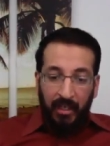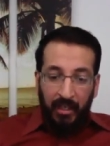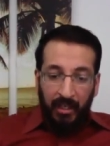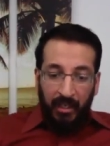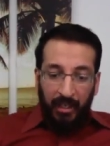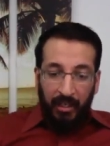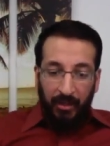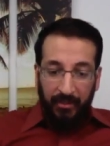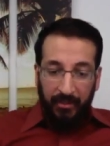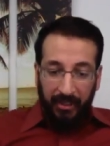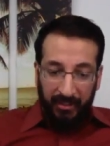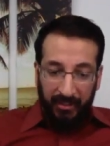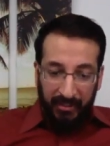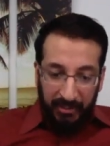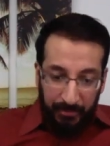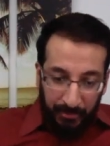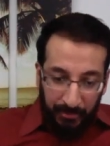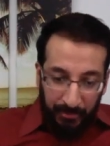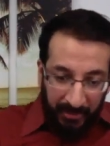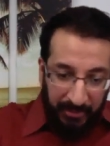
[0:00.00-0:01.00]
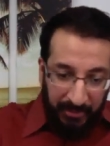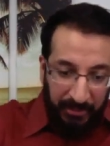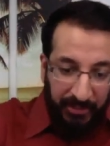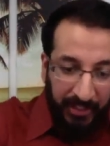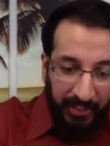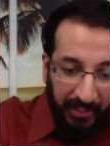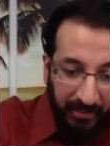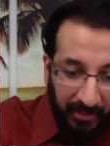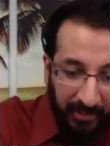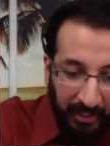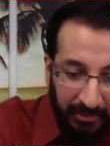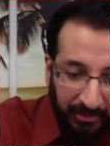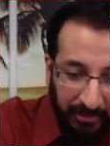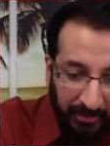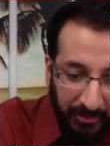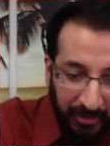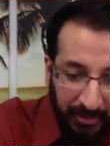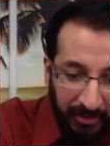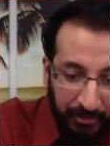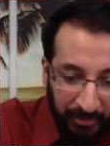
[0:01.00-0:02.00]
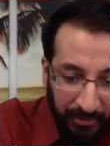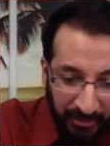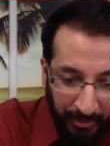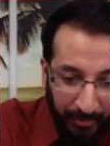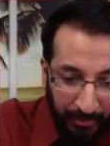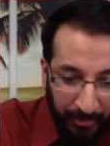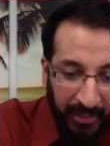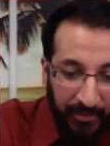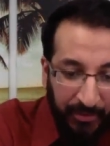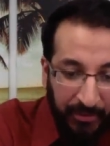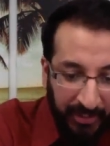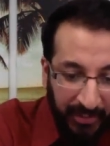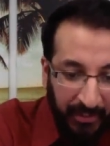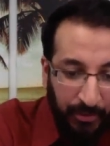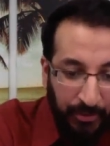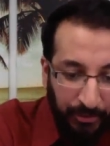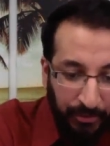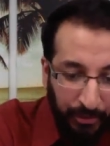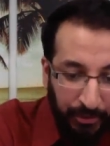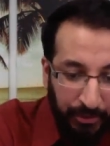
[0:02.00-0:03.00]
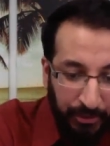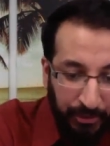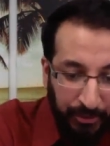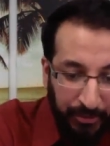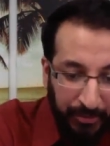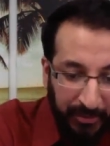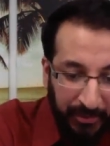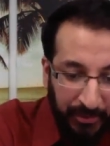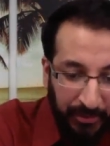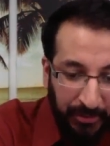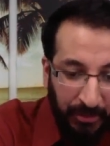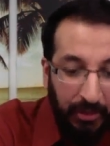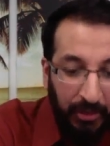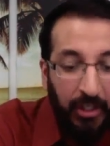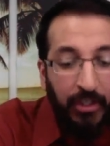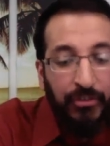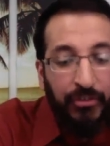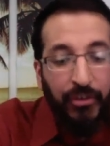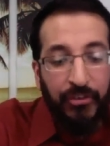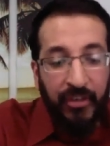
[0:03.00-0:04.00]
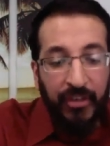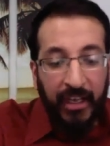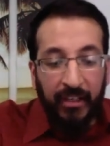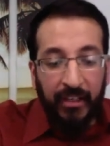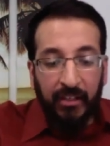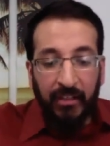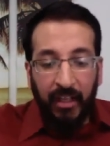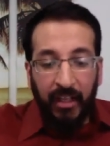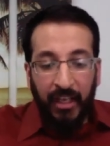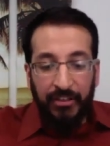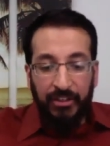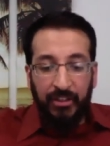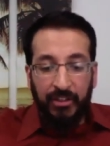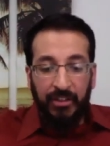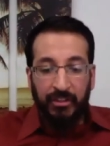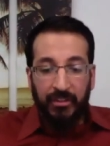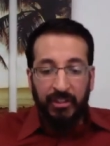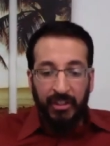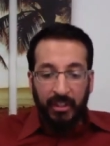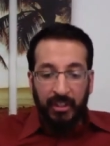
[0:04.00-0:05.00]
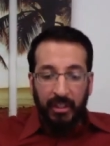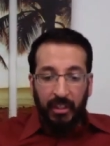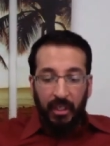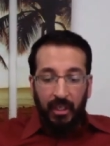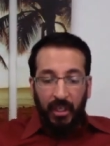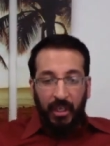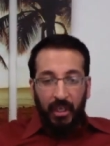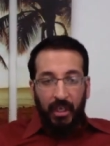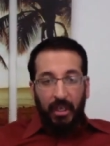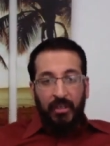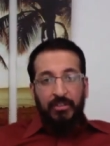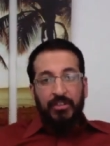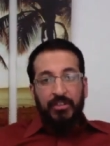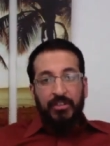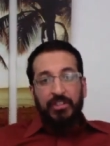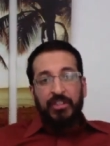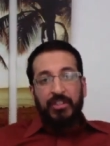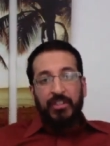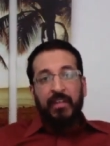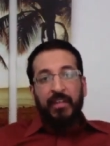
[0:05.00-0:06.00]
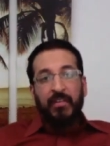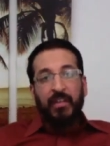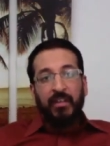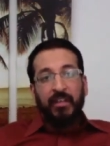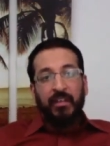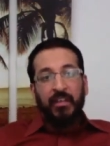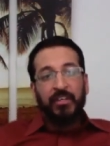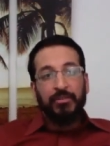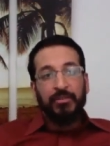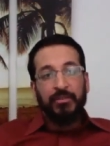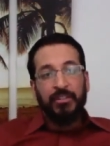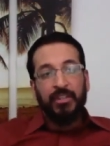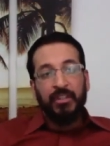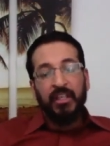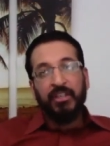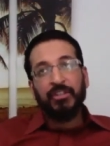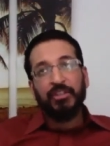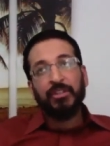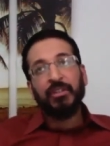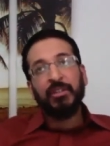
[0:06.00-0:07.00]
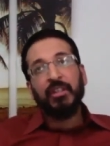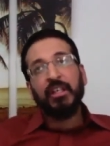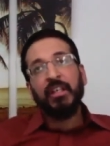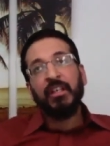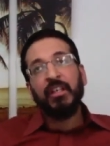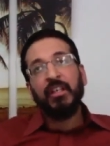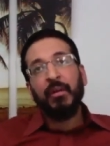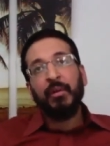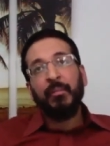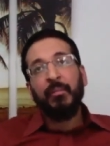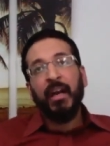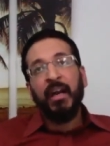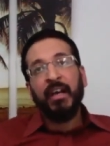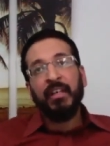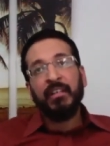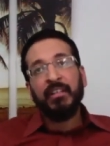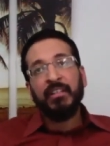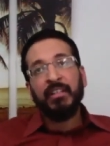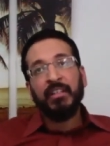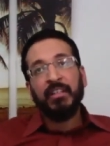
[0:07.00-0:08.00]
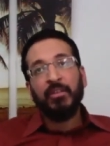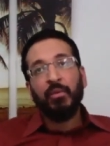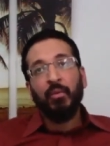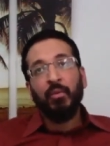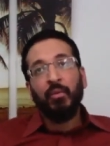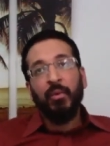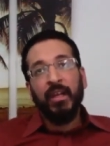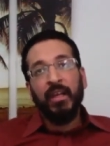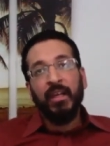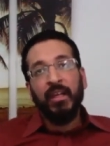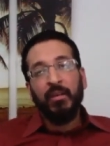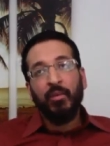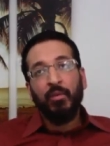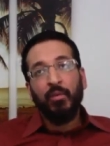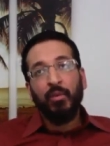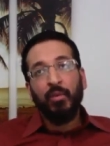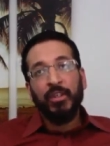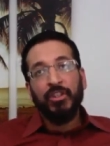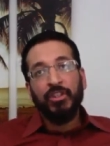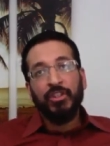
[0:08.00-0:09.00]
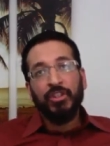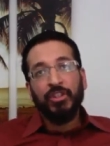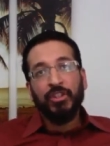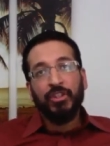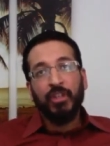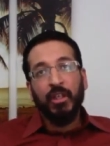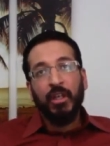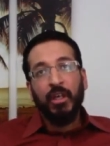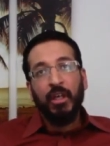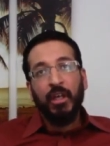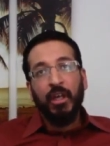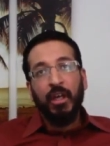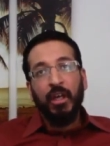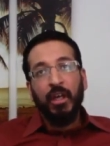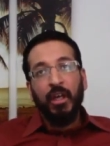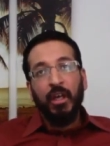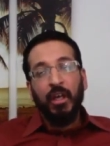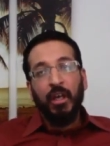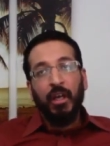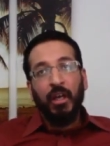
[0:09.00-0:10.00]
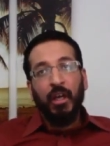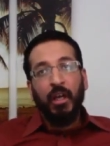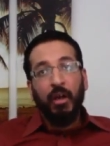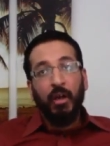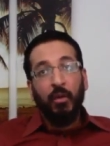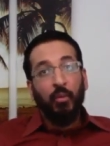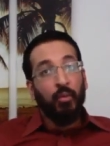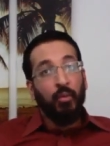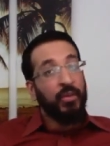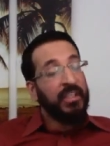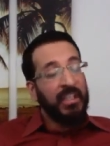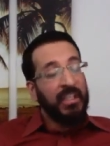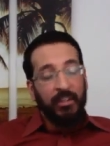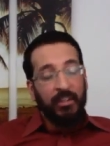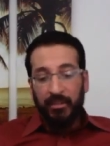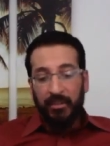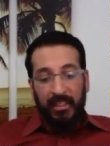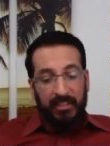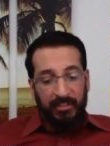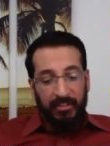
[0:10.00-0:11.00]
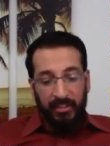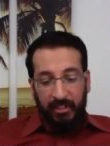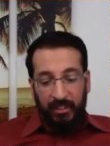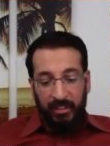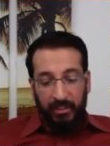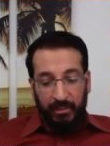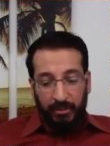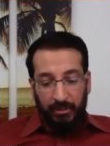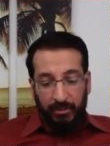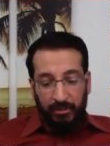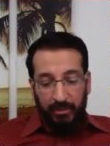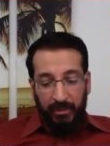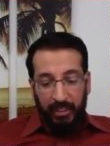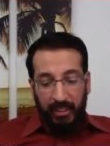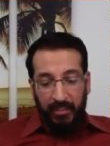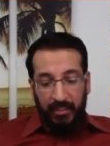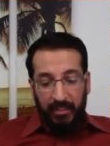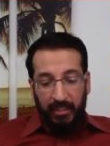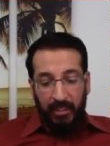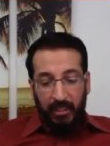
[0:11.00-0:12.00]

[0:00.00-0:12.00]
Okay, let's move on to psychologically, right? So we said biopsychosocial, spiritual. So psychologically, understand that Allah Azza wa Jal has created our mind in a way which we can create scenarios, right?